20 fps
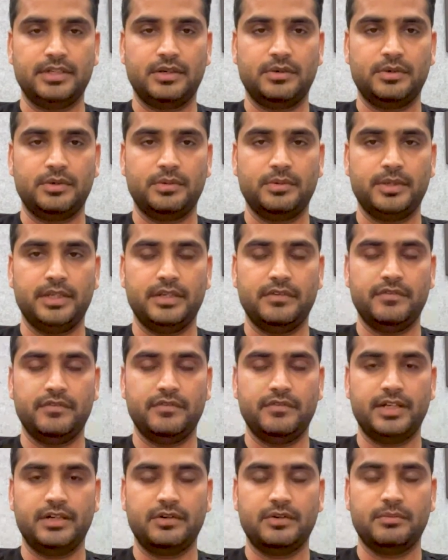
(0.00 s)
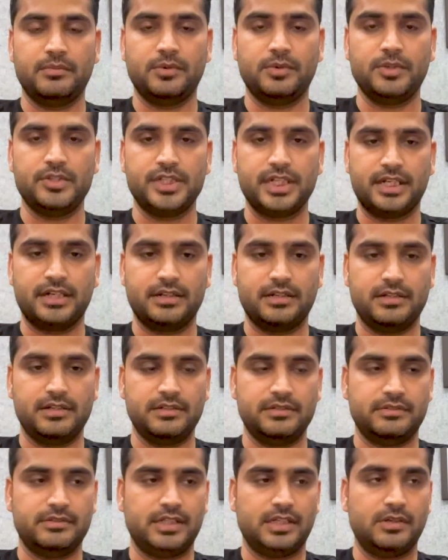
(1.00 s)
How do we figure out more
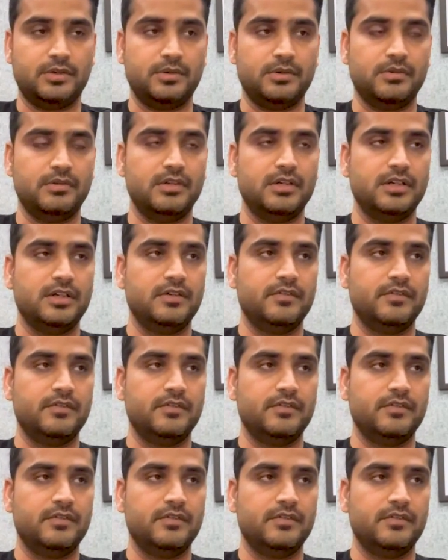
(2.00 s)
channels now?